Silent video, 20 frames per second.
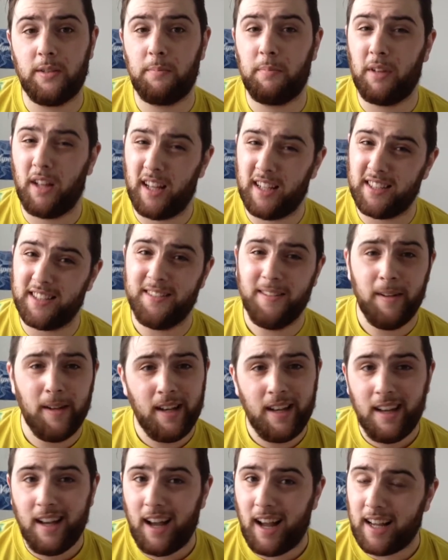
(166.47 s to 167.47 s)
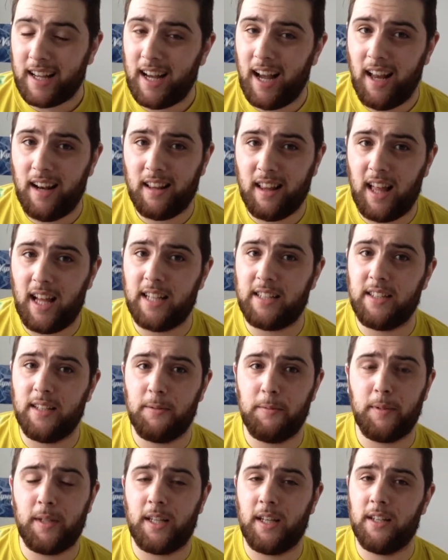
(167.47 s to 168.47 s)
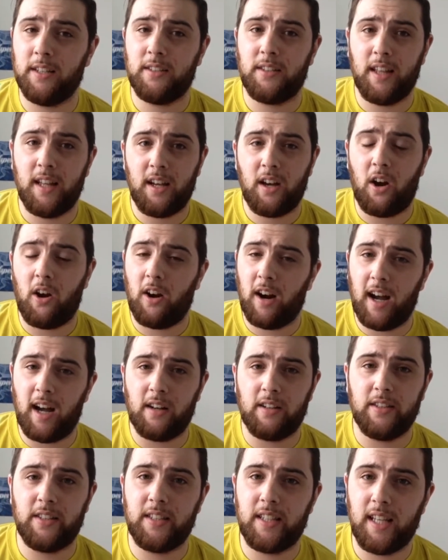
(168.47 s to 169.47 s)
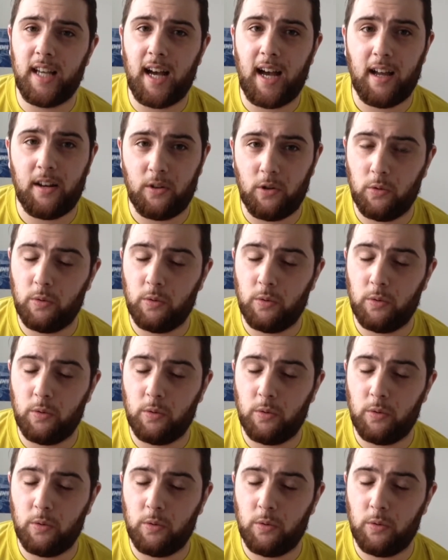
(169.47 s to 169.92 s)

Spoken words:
Plus, I kind of liked it because they are out of Seattle,